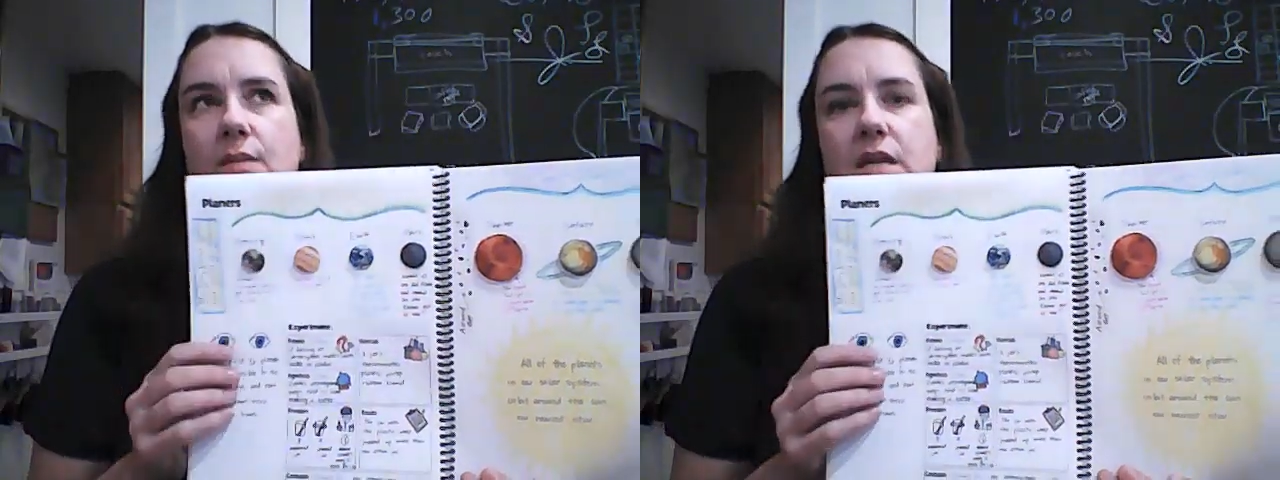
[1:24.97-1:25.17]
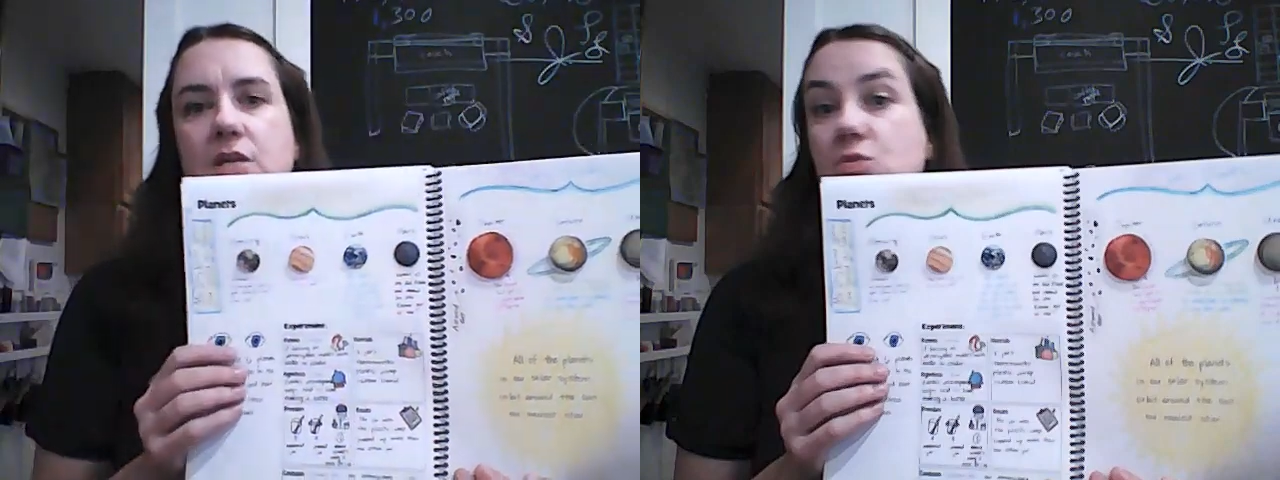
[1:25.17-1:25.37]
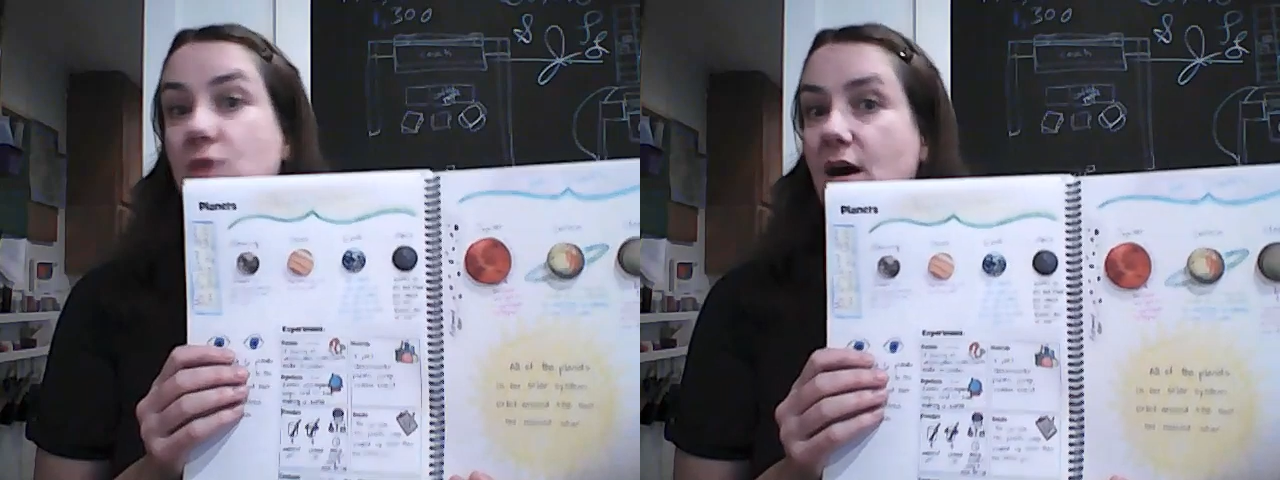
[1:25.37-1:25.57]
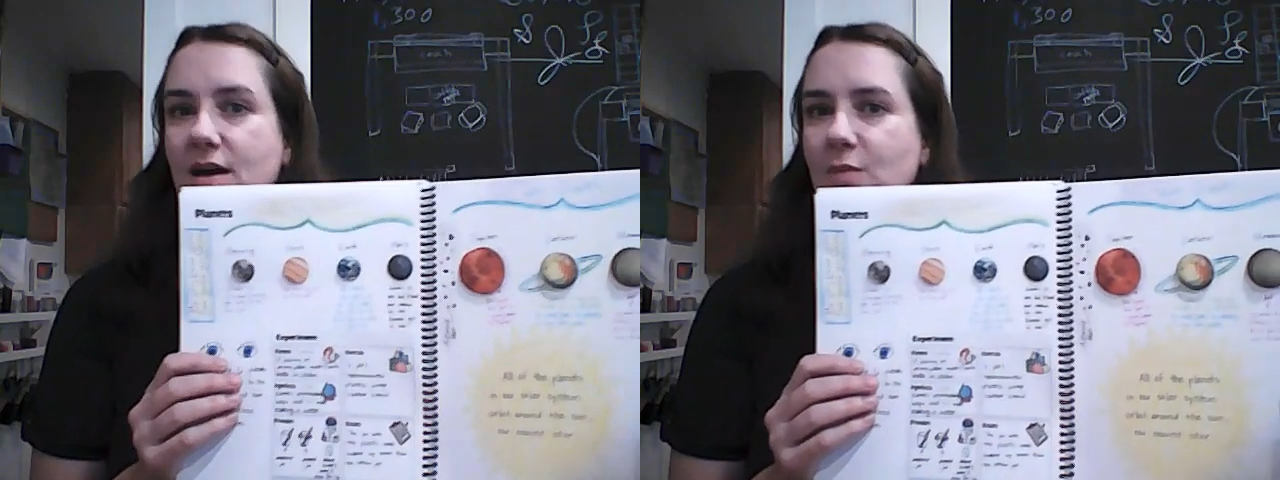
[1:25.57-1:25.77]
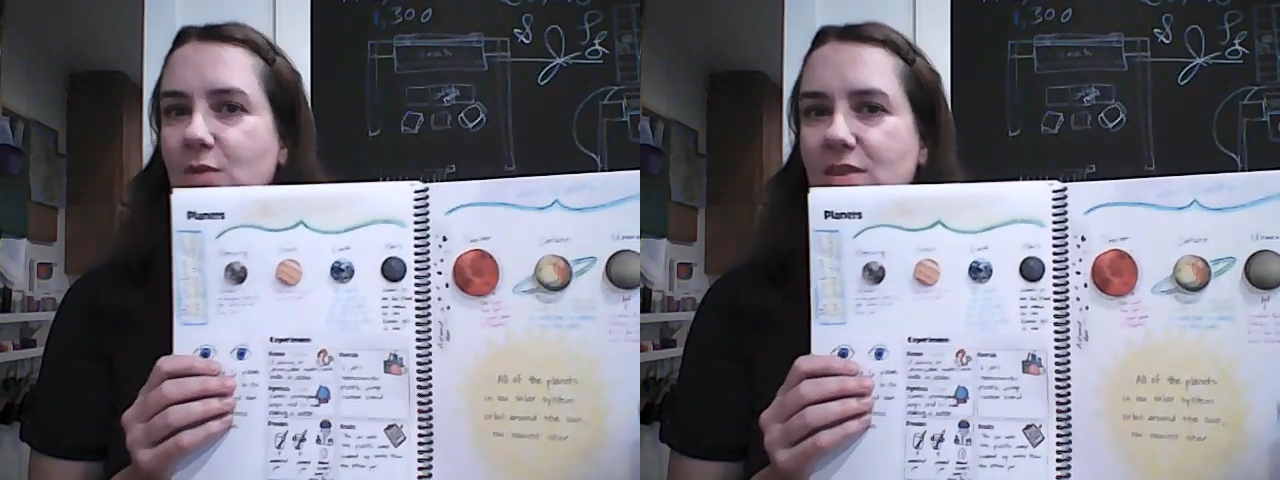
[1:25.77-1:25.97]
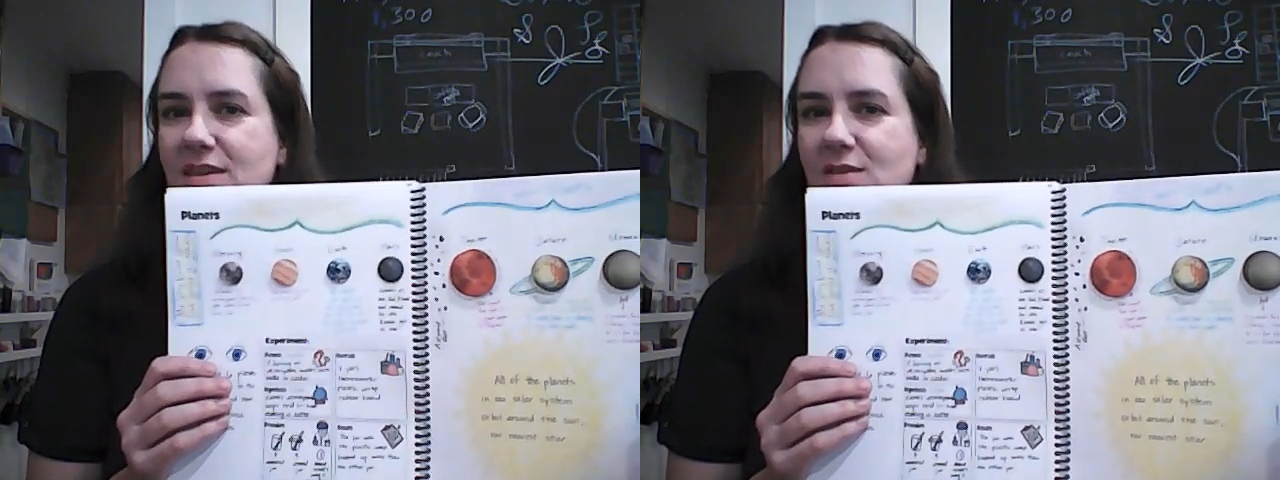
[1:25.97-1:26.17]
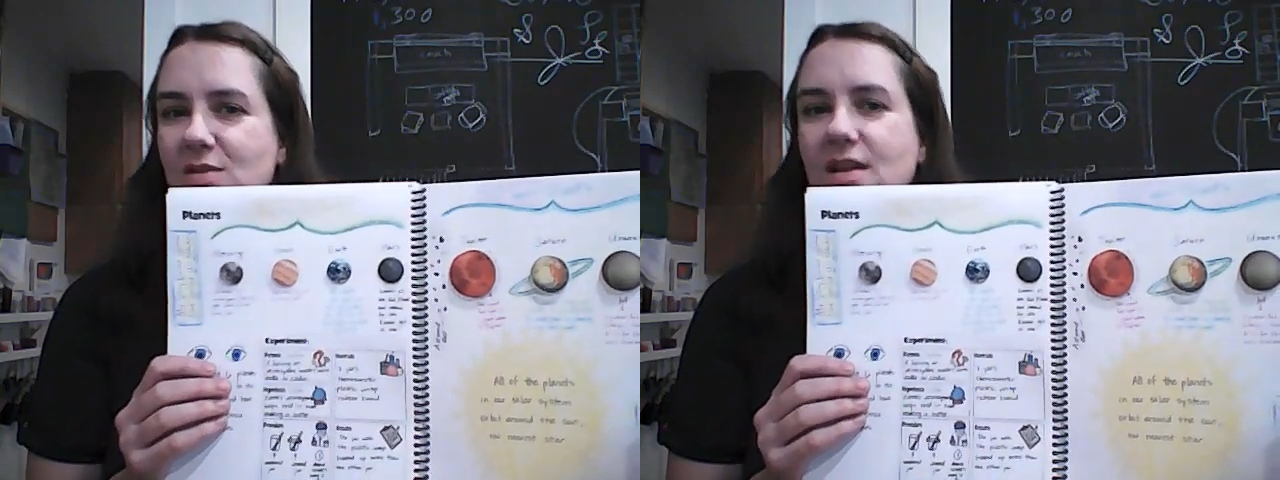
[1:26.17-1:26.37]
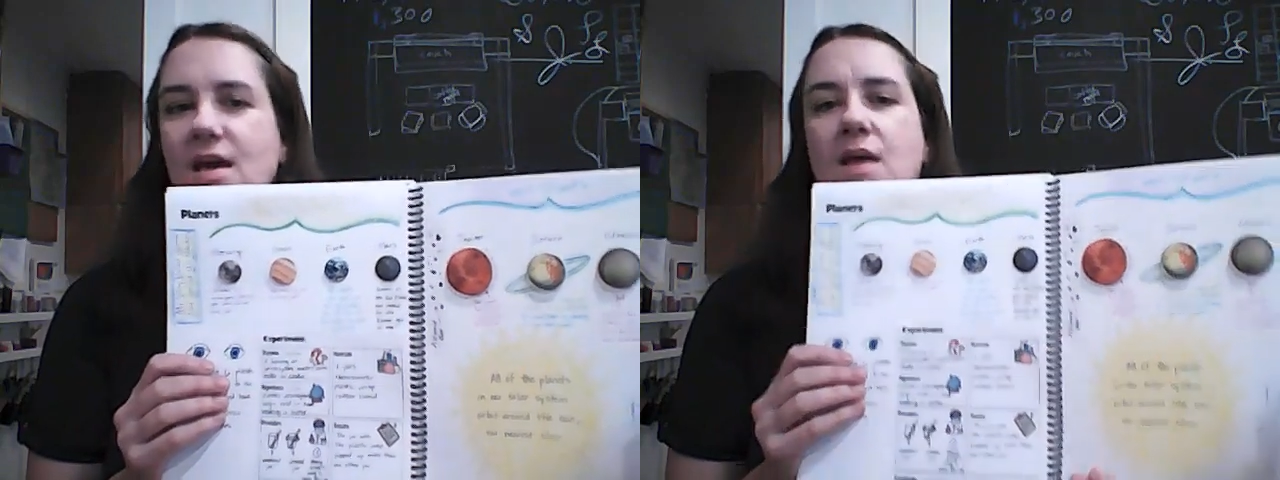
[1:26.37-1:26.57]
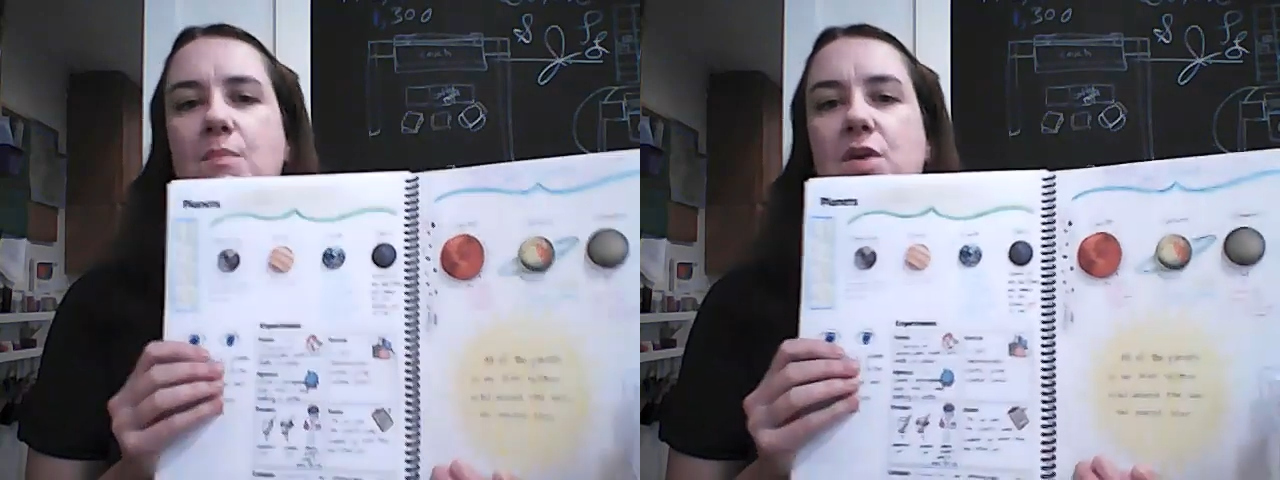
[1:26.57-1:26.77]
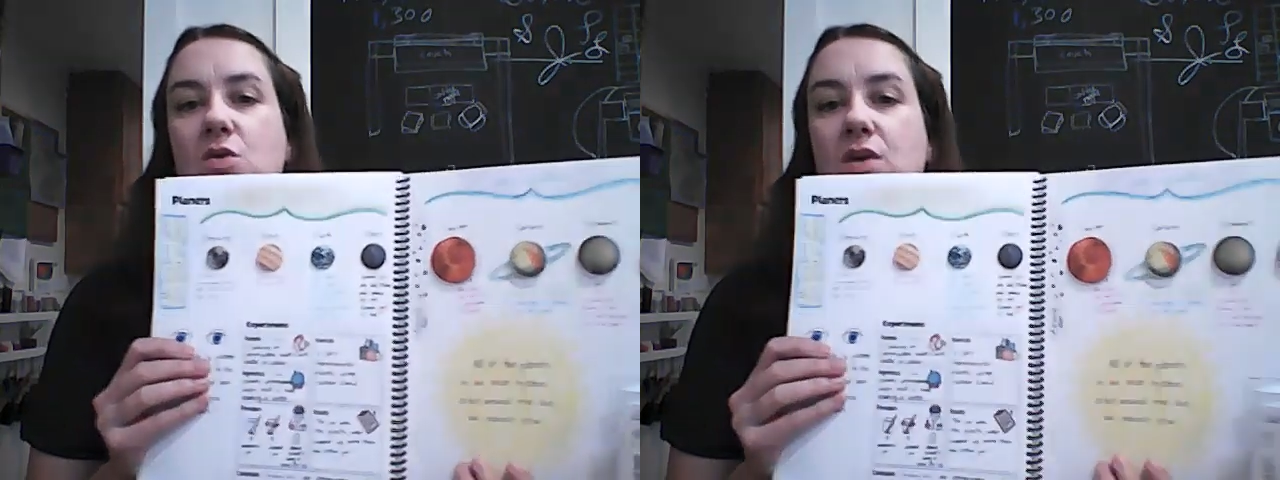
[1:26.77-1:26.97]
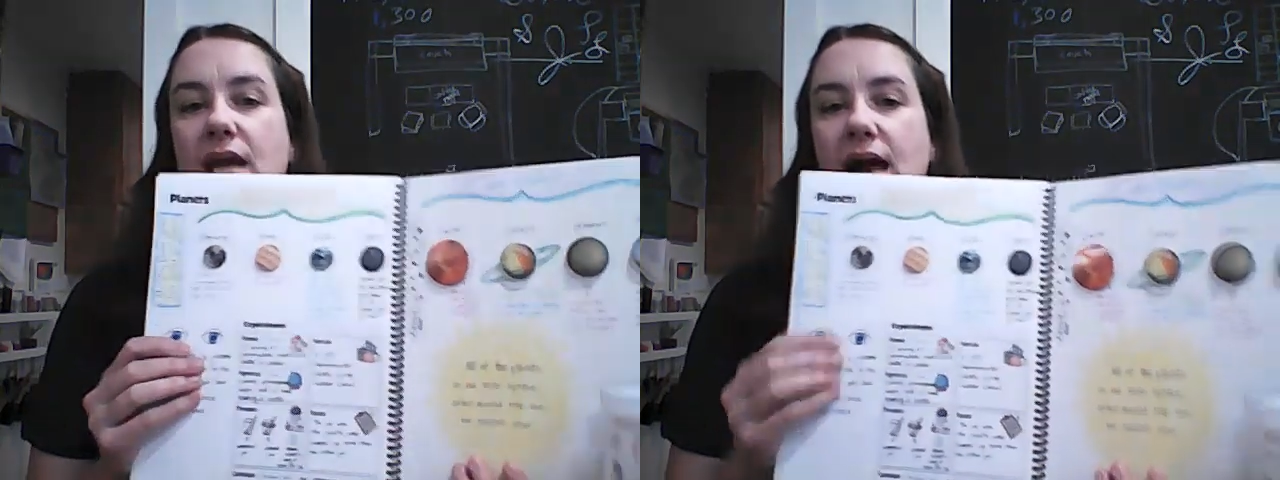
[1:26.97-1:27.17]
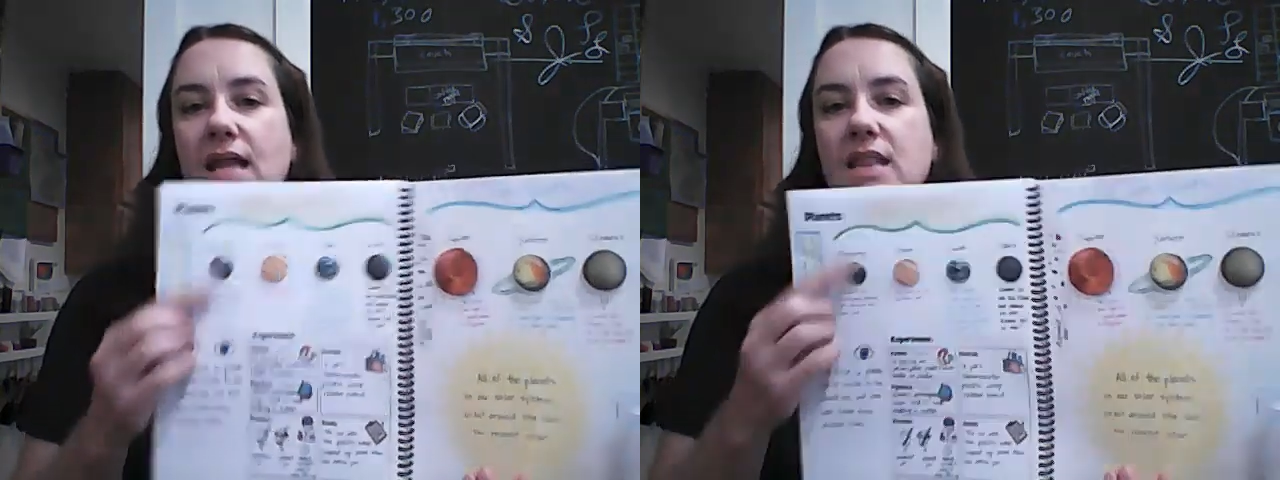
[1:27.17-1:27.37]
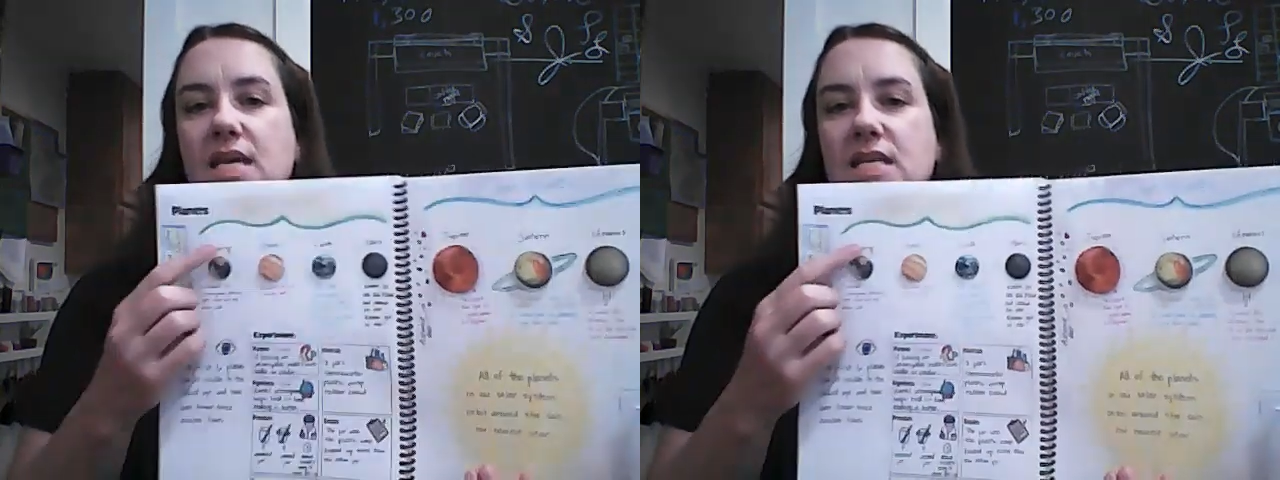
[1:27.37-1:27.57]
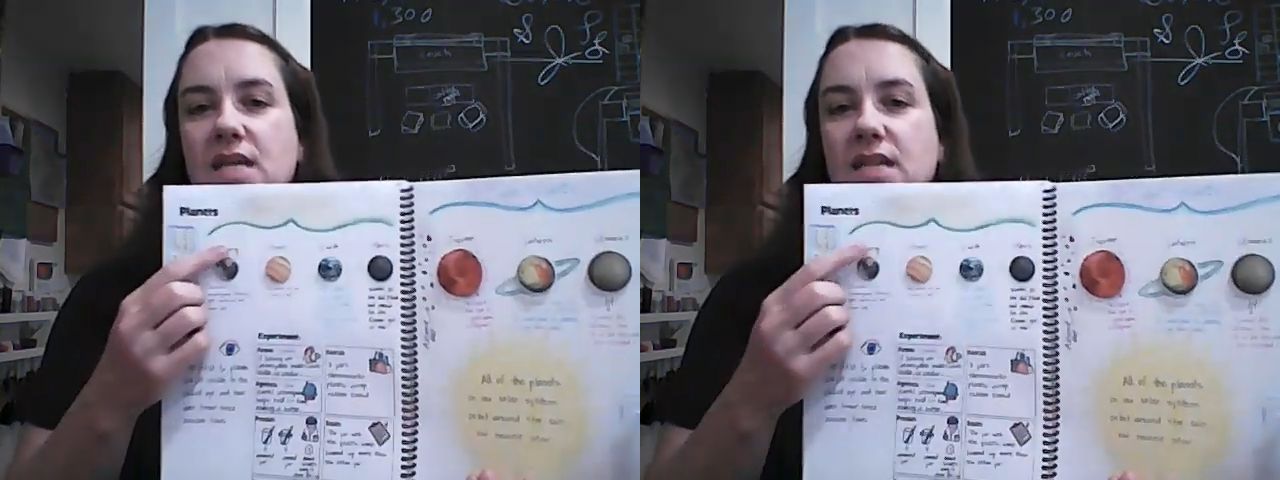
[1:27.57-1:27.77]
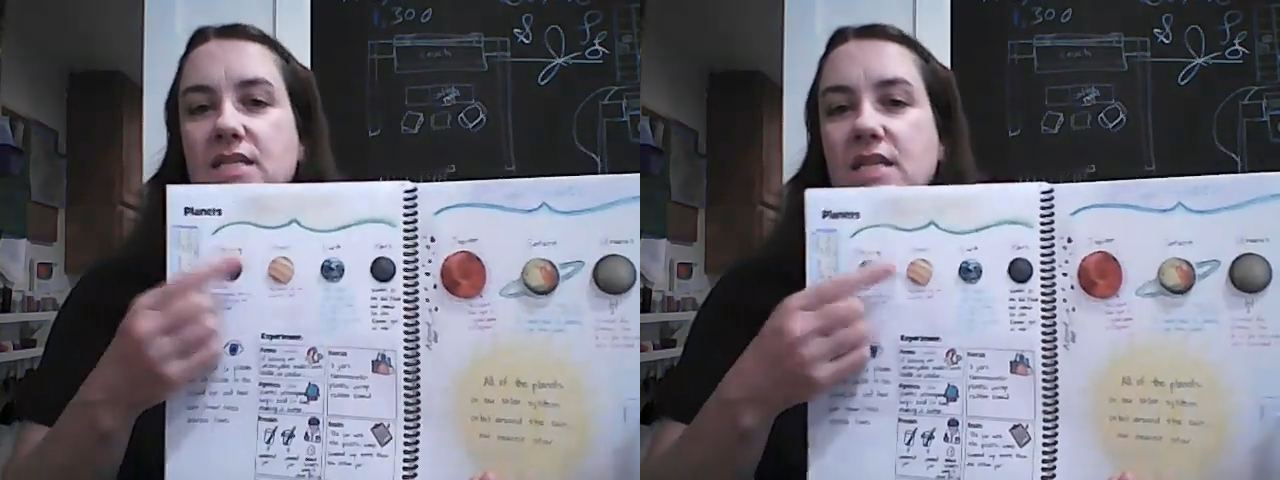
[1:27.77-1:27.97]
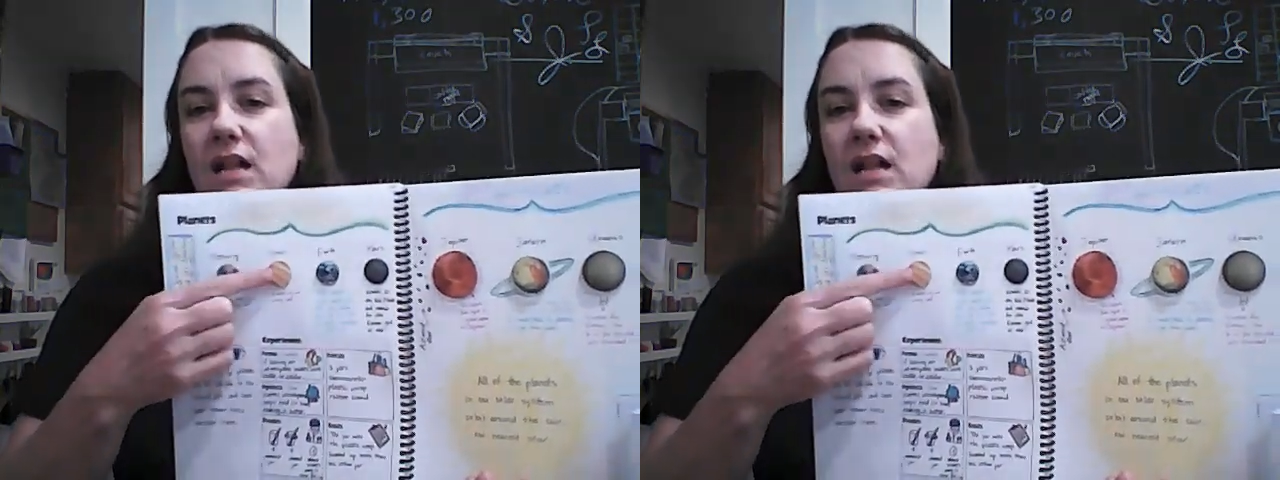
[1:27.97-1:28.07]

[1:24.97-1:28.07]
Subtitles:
They do not come with the unit. But you can add things like this,